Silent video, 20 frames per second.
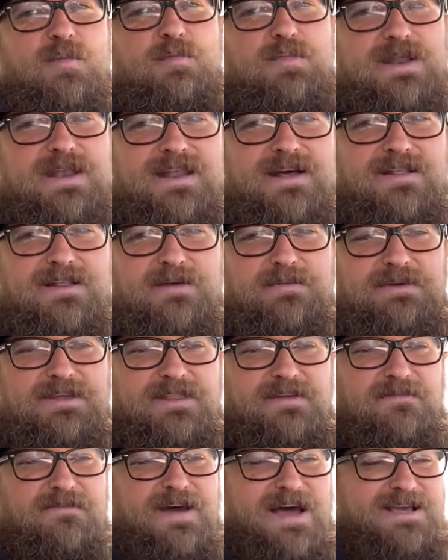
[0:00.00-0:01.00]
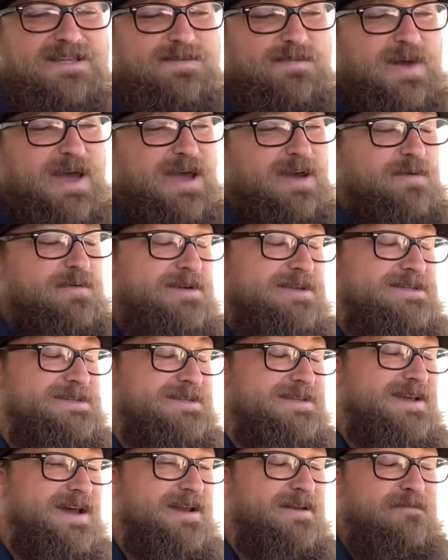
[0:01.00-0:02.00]
Penelope, the Fastback. We
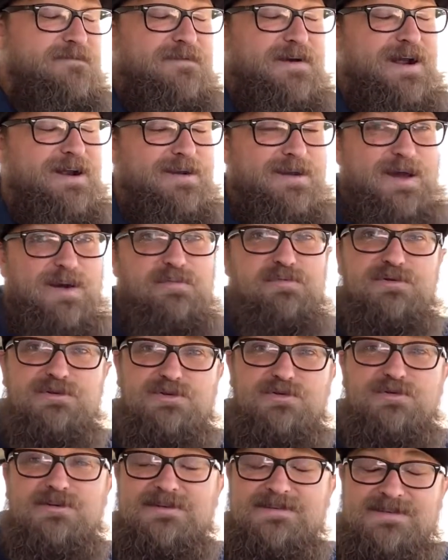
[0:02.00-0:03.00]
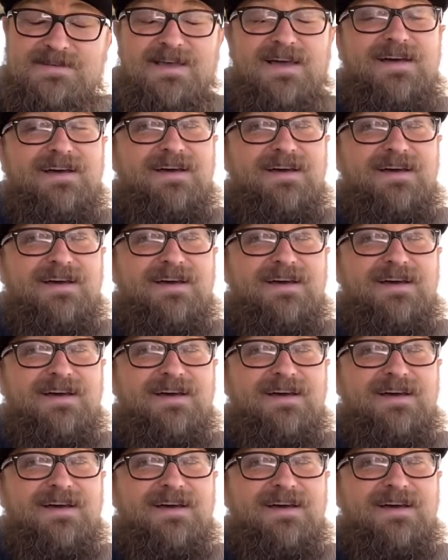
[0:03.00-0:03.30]
just got it fired up, which was